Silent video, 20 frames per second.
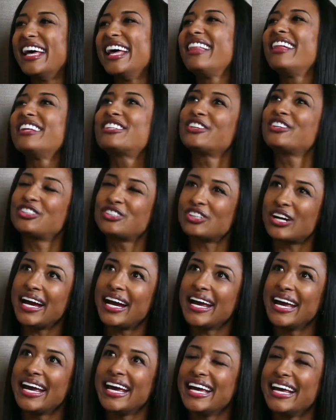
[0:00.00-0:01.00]
Let's go try
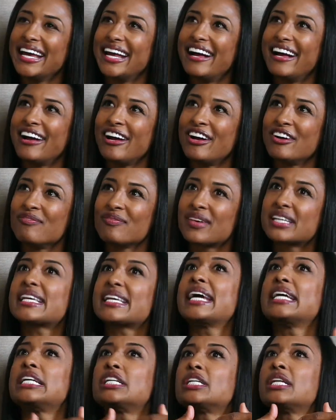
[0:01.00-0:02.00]
it.
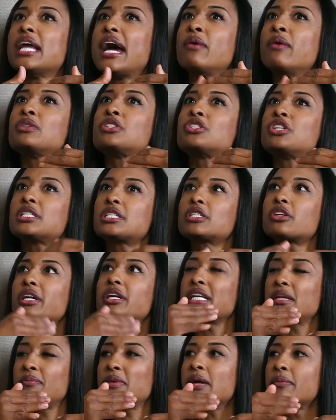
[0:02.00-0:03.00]
Because I was just
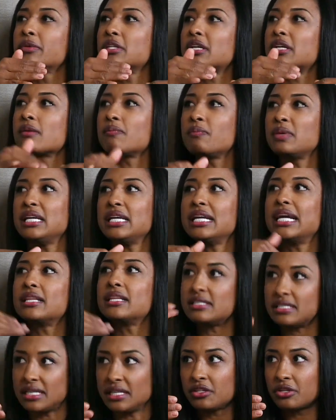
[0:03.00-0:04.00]
starting to be able to compete at the
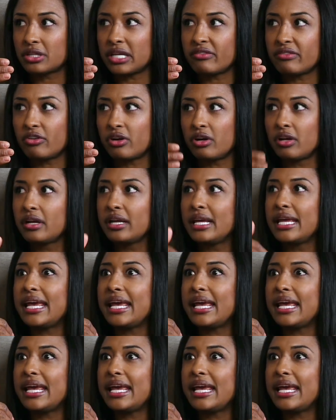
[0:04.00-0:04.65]
senior level,